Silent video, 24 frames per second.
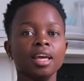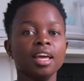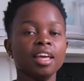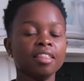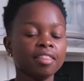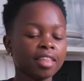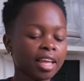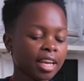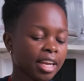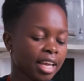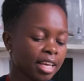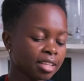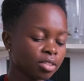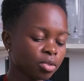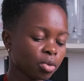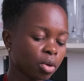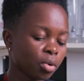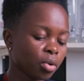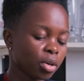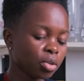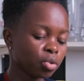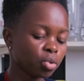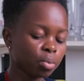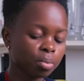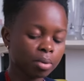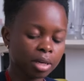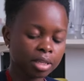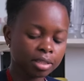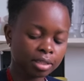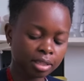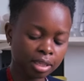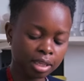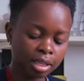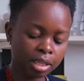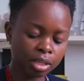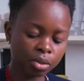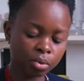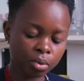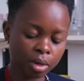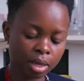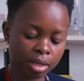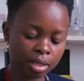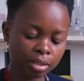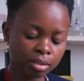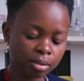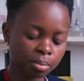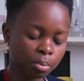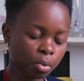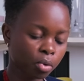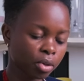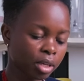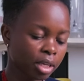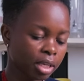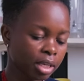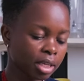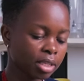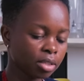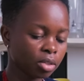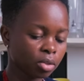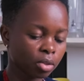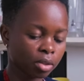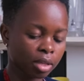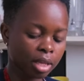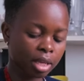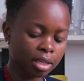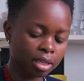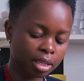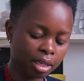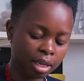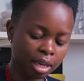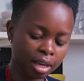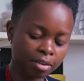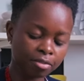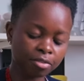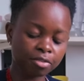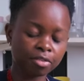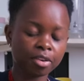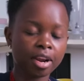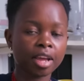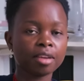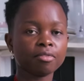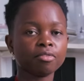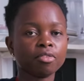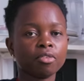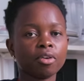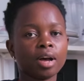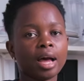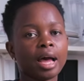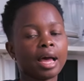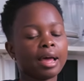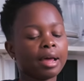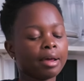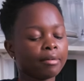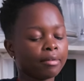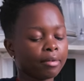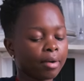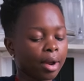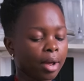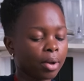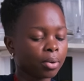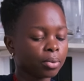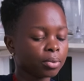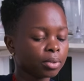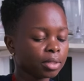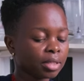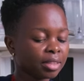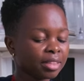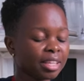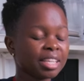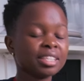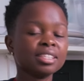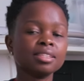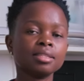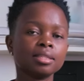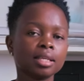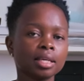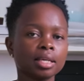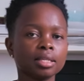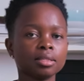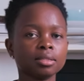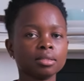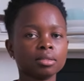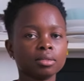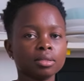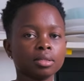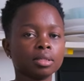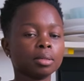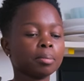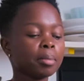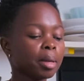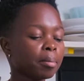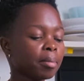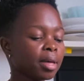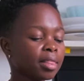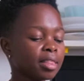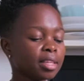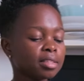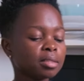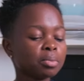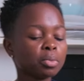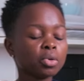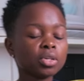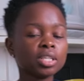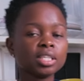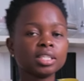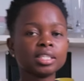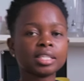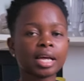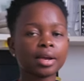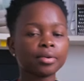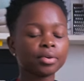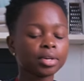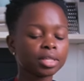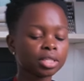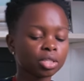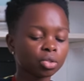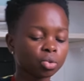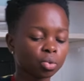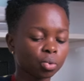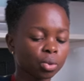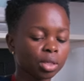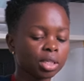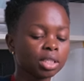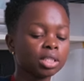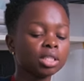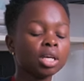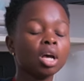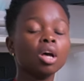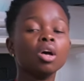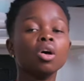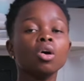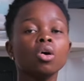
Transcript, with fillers: And then next, you're going to place in your smokies so that they can fry for around 30 seconds. Remember, the smokies are ready to eat.